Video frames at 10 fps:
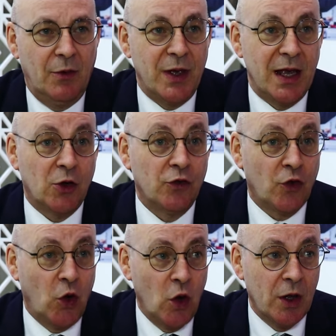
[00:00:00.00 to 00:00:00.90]
We
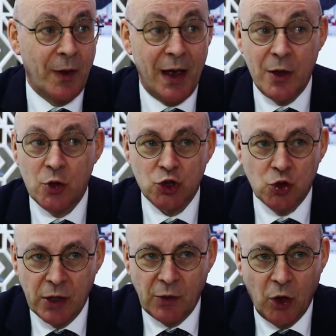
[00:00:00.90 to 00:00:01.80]
control the way we use
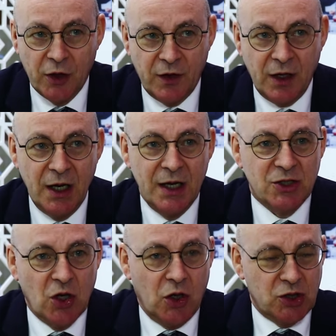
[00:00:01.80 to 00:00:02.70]
cooling water.
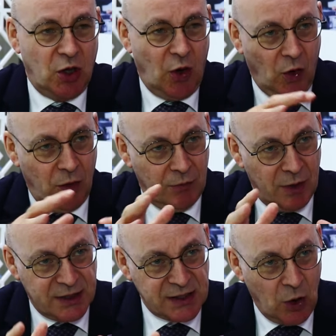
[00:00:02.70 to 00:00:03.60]
So
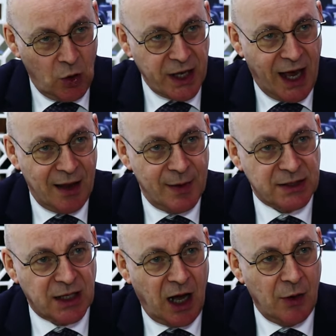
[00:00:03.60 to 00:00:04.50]
these are all the
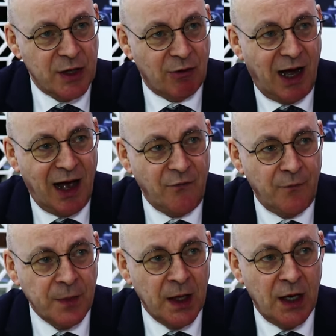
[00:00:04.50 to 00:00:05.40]
elements on how we drive
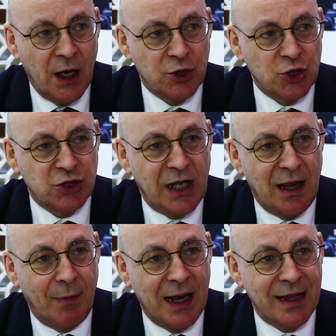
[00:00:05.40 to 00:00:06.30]

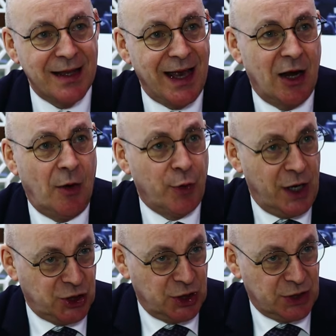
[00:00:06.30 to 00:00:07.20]
sustainability in
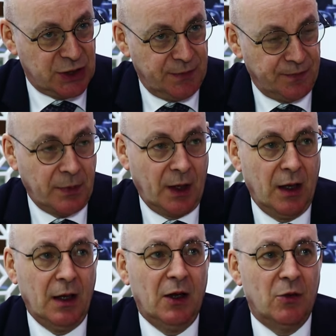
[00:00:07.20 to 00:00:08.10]
operations.
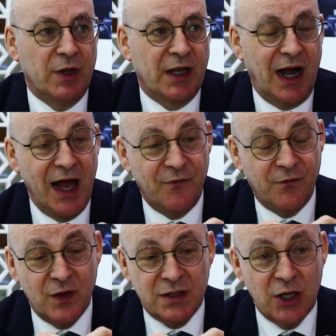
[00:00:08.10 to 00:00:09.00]
We drive
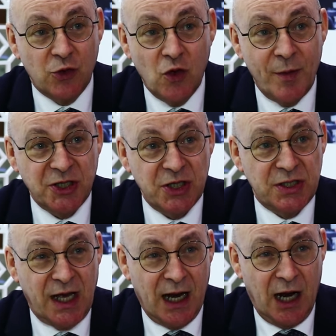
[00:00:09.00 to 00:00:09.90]
CO2
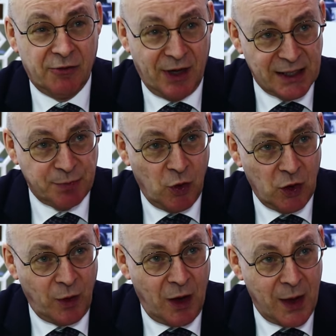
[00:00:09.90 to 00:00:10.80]
emissions in our
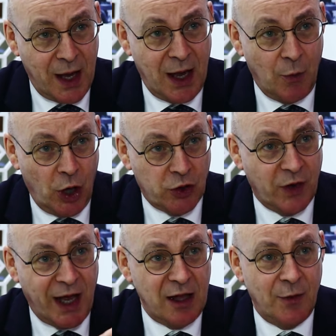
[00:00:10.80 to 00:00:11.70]
transport, where we work
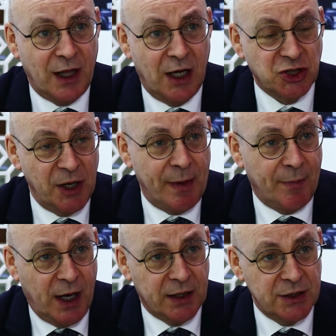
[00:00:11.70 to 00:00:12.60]
together with our shipping
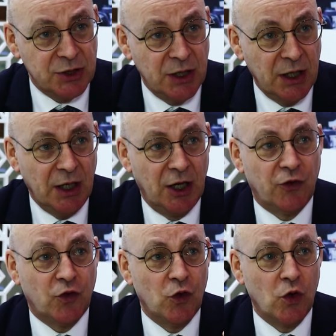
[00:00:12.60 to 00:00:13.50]
partners
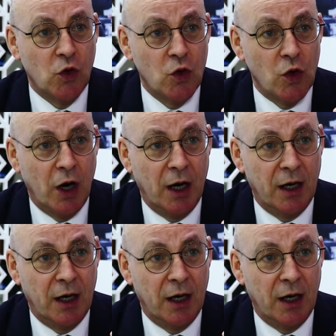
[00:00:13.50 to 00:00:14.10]
to